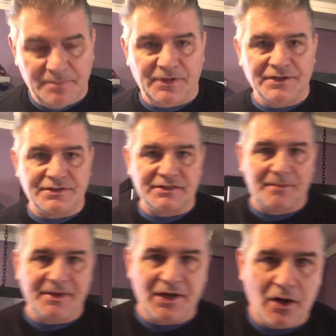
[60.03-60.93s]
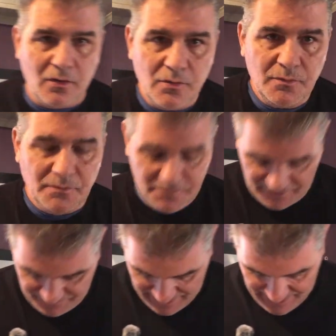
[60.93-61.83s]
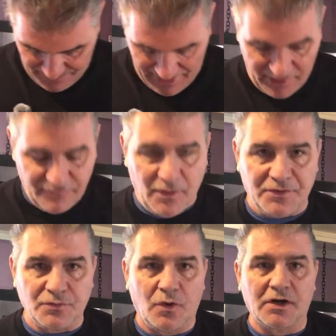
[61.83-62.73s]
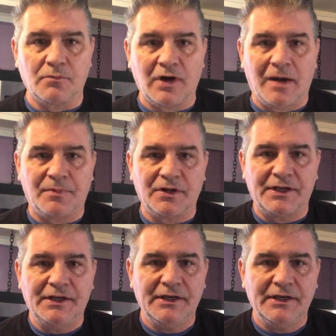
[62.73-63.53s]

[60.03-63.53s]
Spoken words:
please just let me know if my microphone is working properly.